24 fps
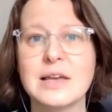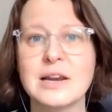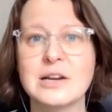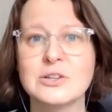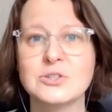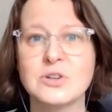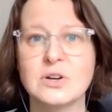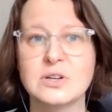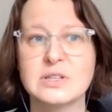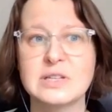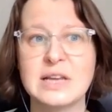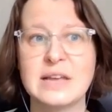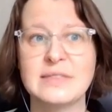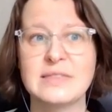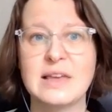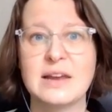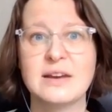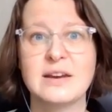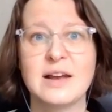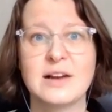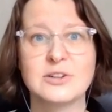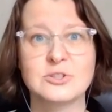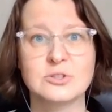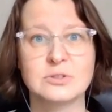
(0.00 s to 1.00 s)
and I started to hit that
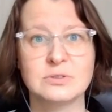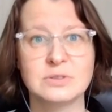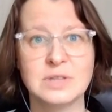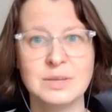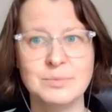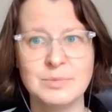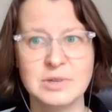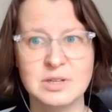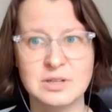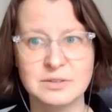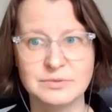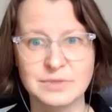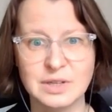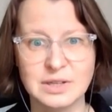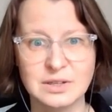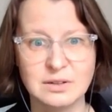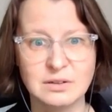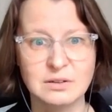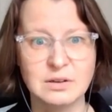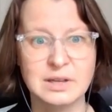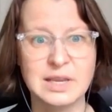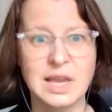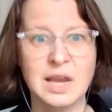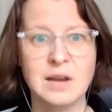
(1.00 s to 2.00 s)
natural limit of
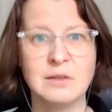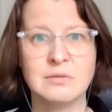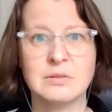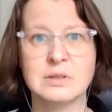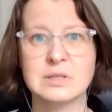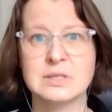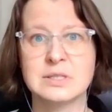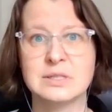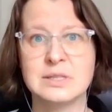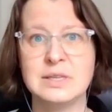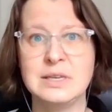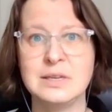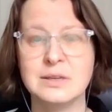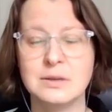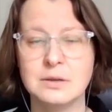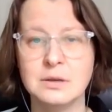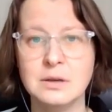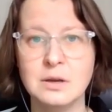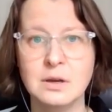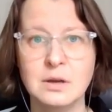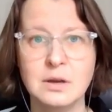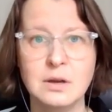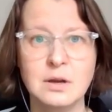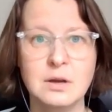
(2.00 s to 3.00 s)
I can't really see